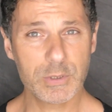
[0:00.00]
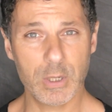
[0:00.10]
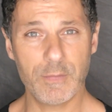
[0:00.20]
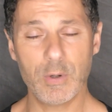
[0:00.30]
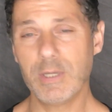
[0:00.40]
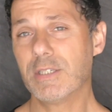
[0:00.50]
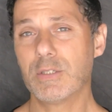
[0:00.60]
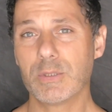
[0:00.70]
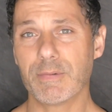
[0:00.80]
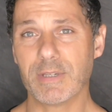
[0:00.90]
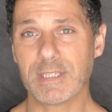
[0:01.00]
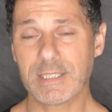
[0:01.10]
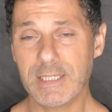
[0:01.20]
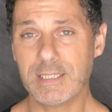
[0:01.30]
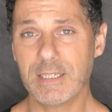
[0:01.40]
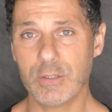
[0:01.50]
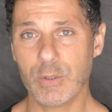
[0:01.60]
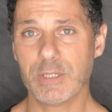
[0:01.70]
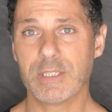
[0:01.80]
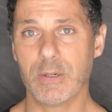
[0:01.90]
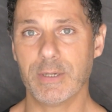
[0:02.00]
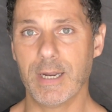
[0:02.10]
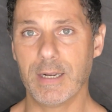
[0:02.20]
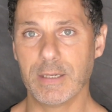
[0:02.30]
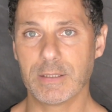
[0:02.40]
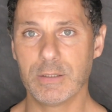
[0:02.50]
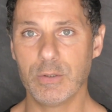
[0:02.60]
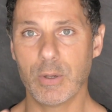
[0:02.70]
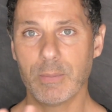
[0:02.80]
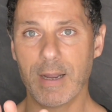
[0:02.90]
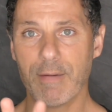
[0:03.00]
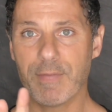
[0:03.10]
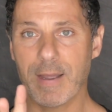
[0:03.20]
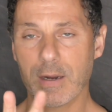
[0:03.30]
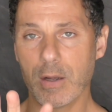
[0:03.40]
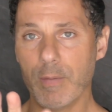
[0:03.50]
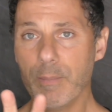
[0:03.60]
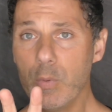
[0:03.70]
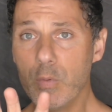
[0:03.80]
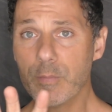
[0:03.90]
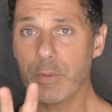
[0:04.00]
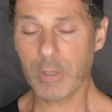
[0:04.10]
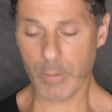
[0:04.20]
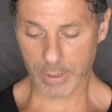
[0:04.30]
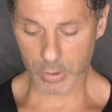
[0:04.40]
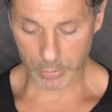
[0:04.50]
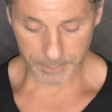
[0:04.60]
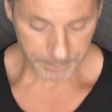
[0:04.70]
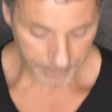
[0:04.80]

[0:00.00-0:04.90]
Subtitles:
so if you need to do something seated, you can sit on it and you don't have that kind of movement going on.